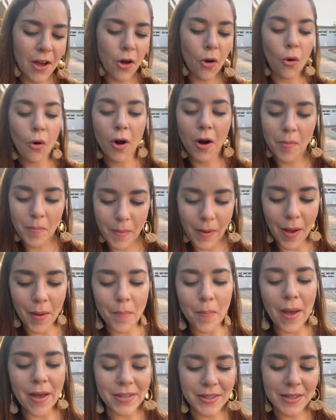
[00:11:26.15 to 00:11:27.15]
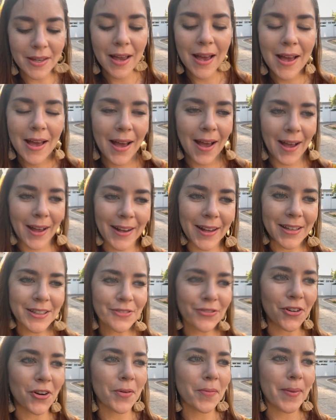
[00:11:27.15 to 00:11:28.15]
or a best, I guess
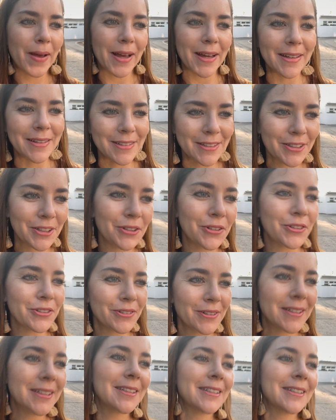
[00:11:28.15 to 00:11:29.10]
for a man too,